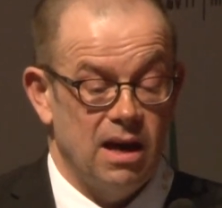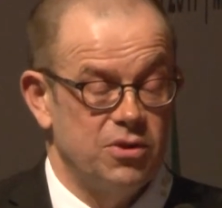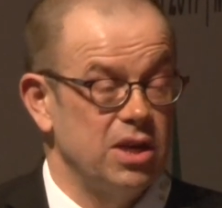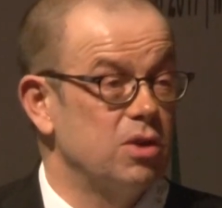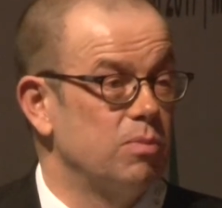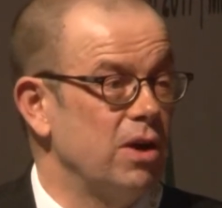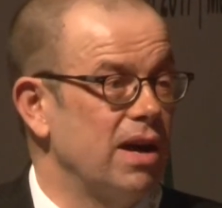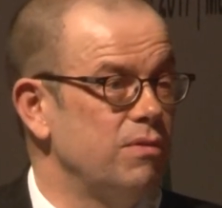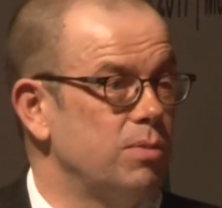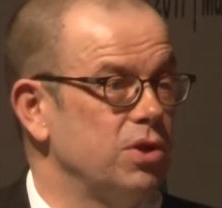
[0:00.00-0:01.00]
I think
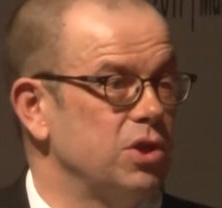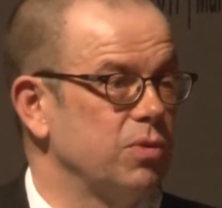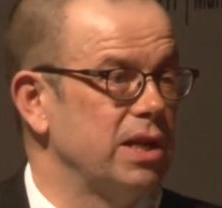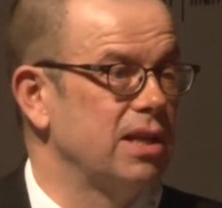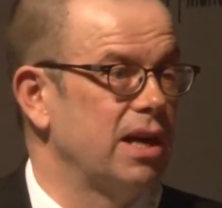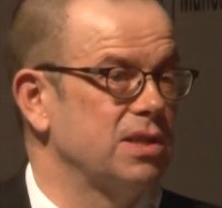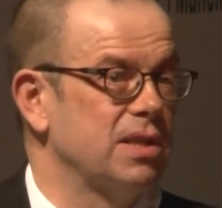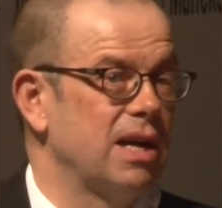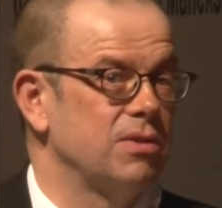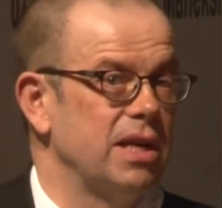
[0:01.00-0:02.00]
everybody's realized
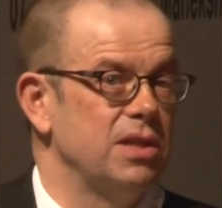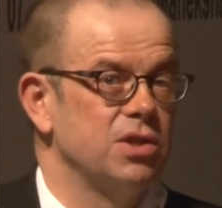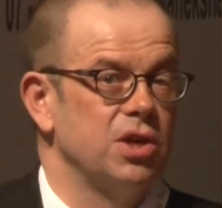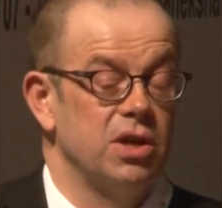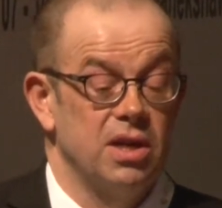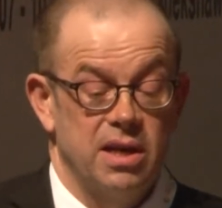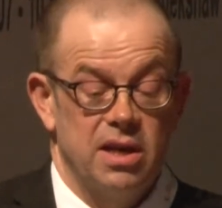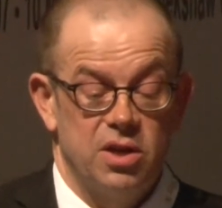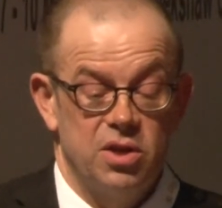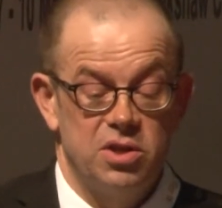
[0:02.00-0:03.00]
nowadays that
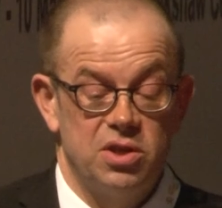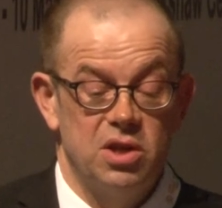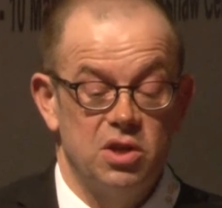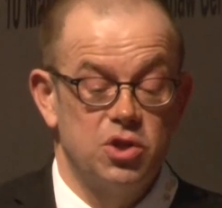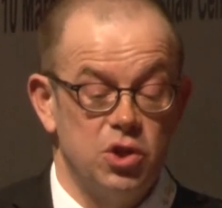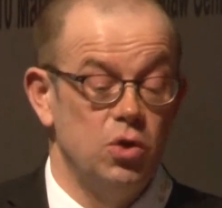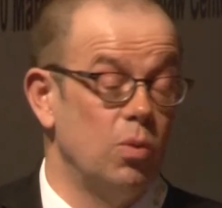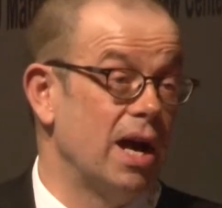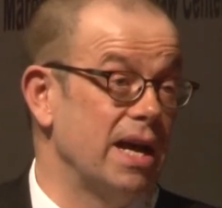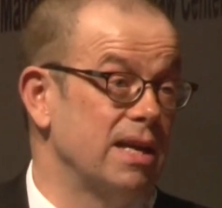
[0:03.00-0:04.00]

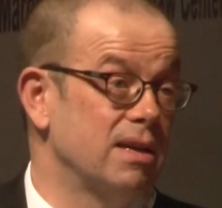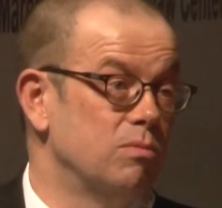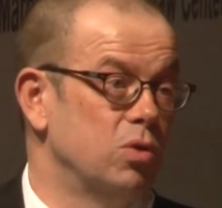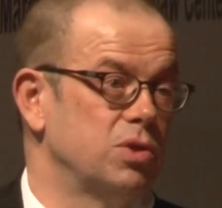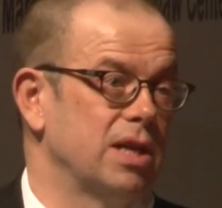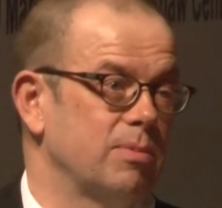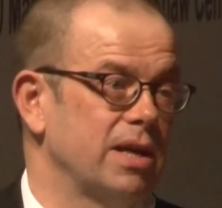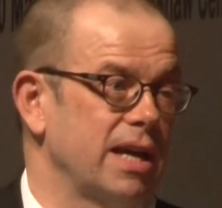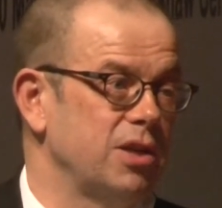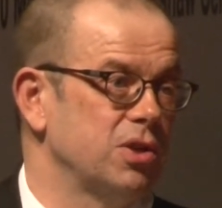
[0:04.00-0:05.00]
two-way
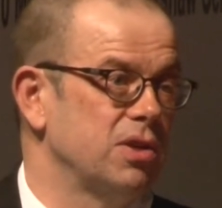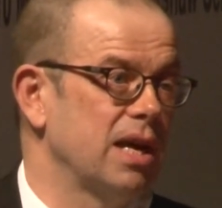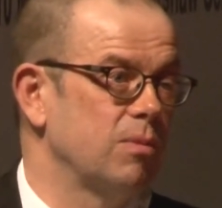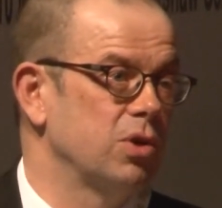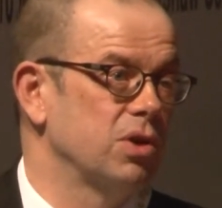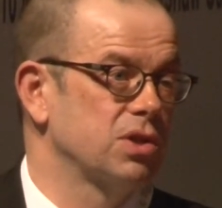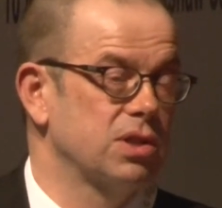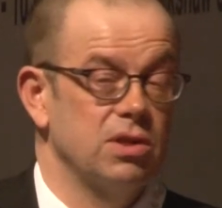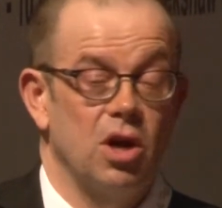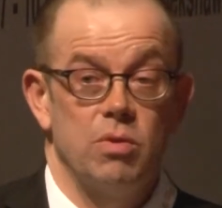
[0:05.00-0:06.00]
multi-application
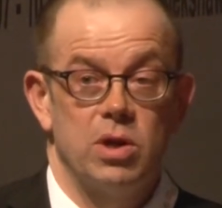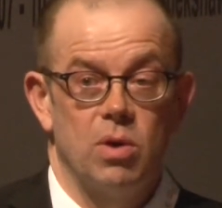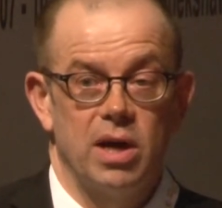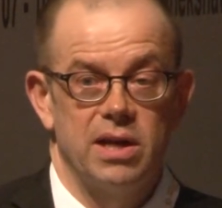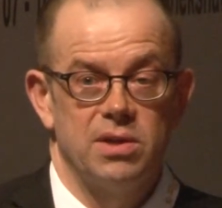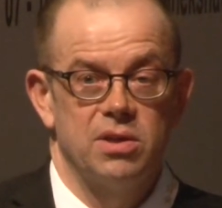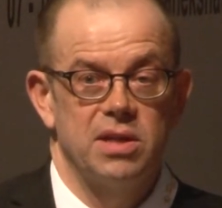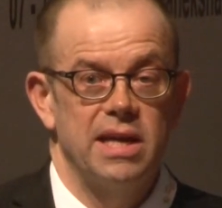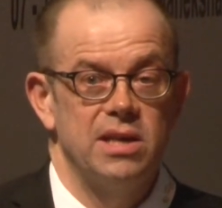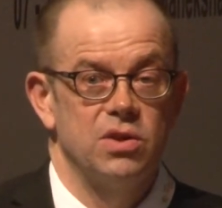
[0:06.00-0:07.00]
networks are required. The
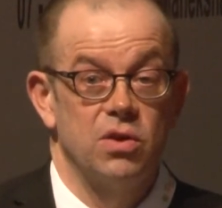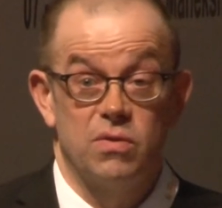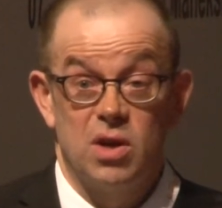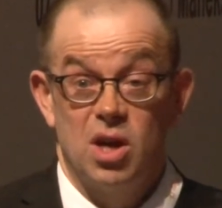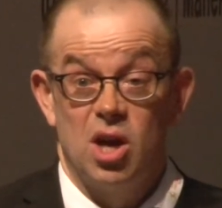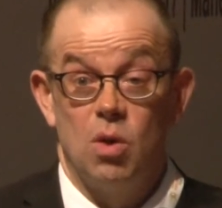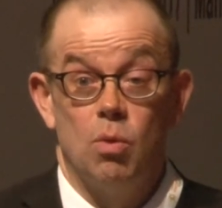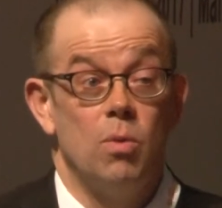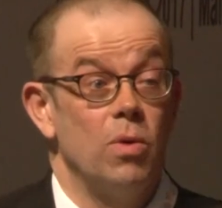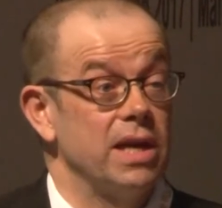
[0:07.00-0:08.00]
days of
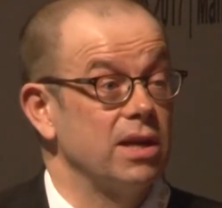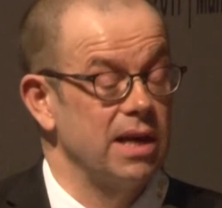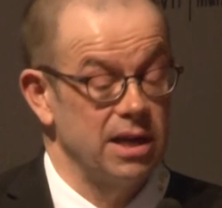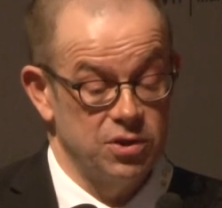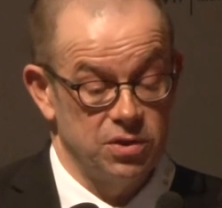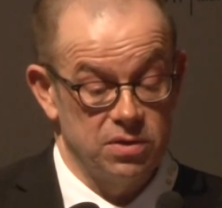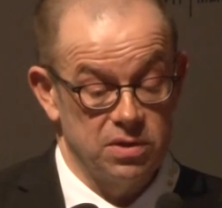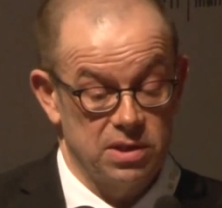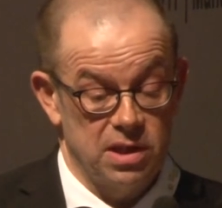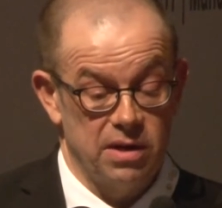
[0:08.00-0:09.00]
one-way
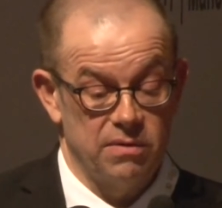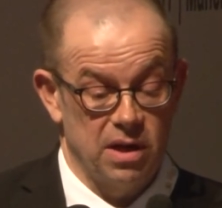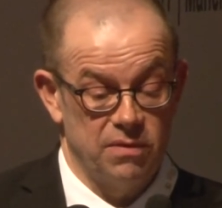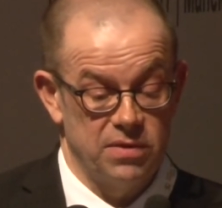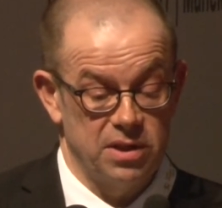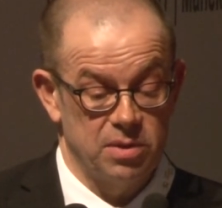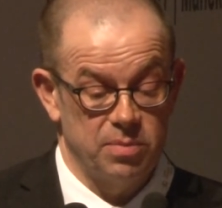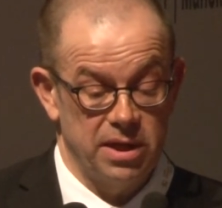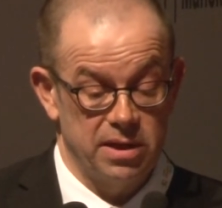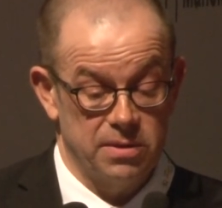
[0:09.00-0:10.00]
connections have
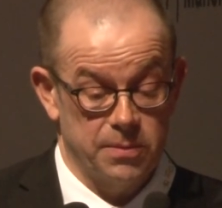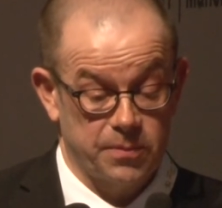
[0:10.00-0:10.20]
disappeared.